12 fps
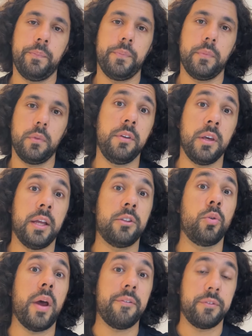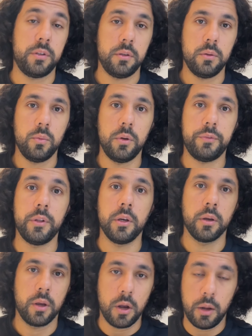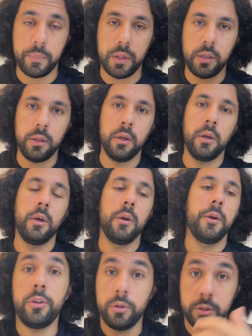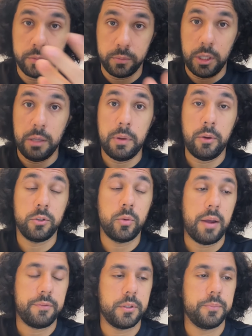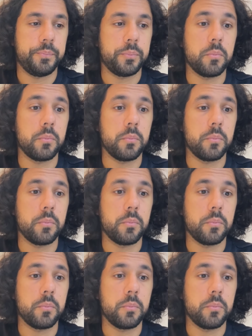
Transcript: saving a draft with the copy on your emails draft.